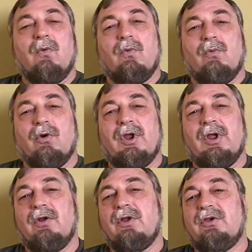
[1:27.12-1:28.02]
were
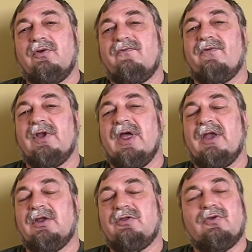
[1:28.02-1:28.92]
here in
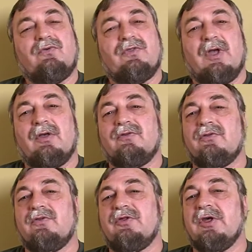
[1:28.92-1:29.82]
Newfoundland in
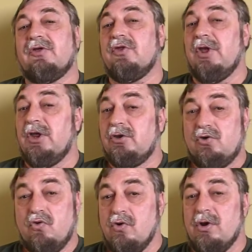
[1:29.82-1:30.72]
2006 in
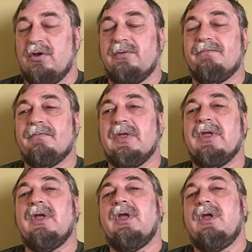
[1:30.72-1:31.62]
court
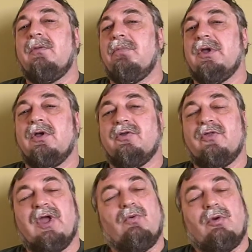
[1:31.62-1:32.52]
because
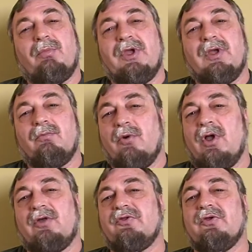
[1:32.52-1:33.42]
they were being
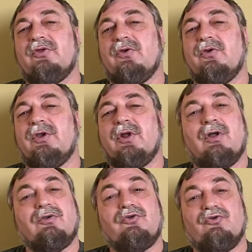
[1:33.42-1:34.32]
prostituted
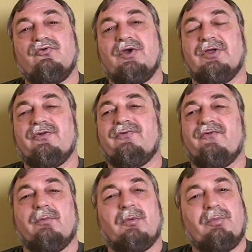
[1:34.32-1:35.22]
on the streets
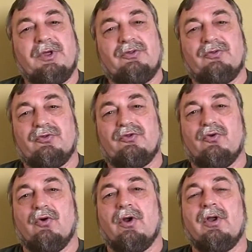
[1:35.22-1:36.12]
from a pizza
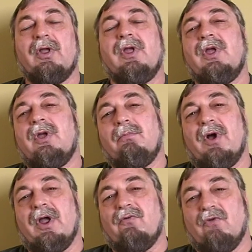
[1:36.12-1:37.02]
store
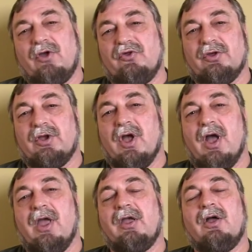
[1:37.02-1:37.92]
by a Russian
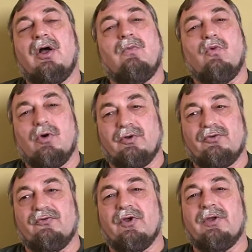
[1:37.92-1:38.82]
guy on Water
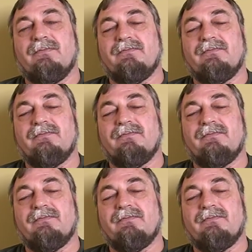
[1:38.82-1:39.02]
Street.